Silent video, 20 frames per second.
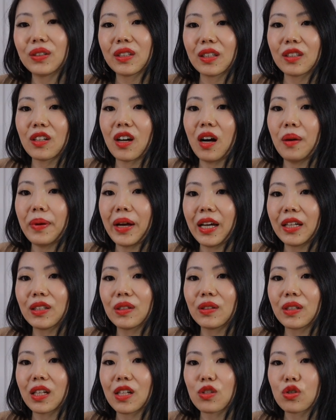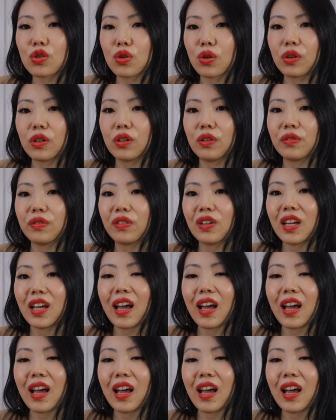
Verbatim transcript: The top handle can sort of